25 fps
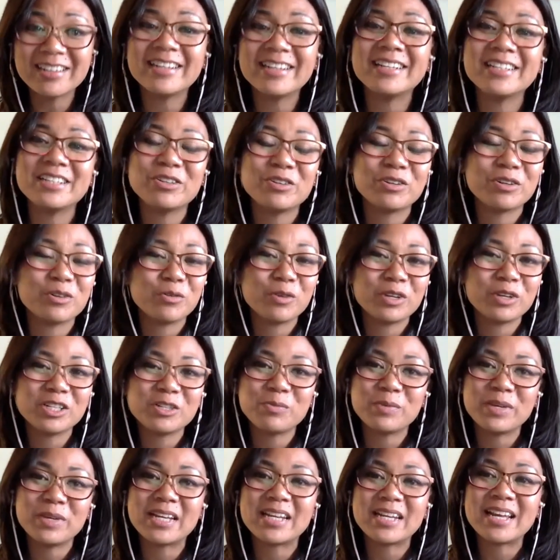and you can
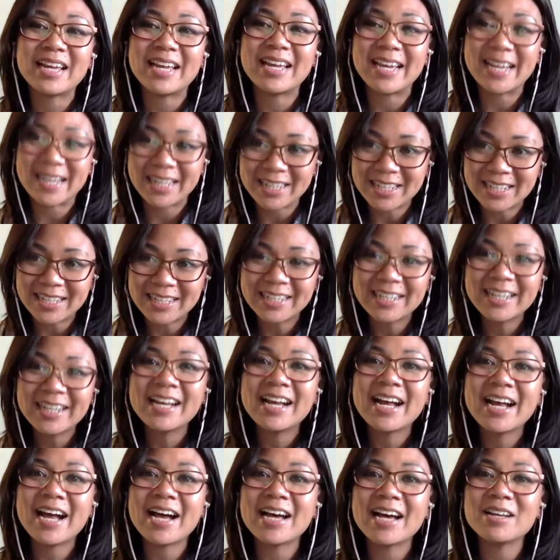reach me at
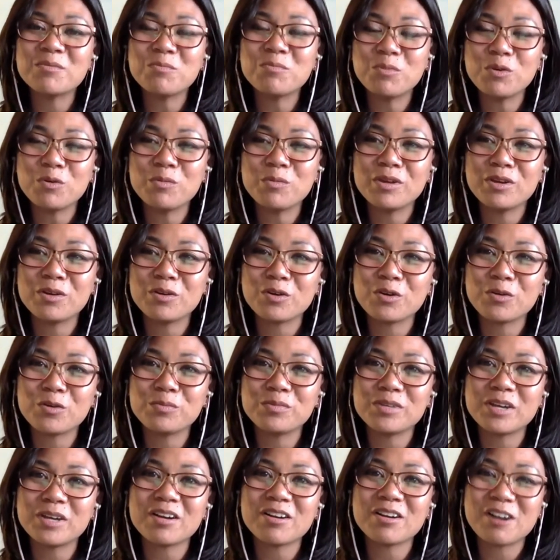
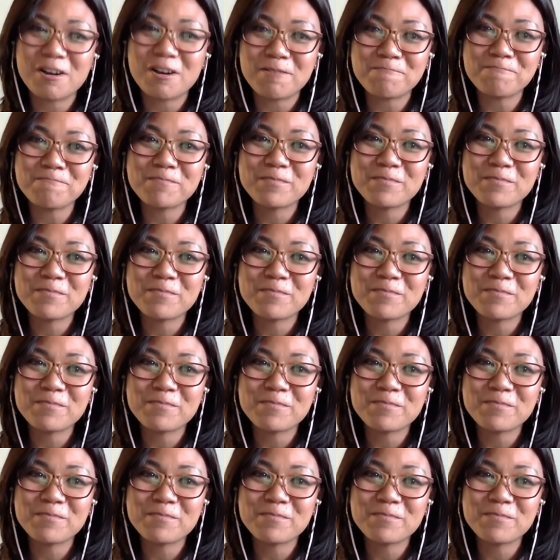anna@boominggroup.com.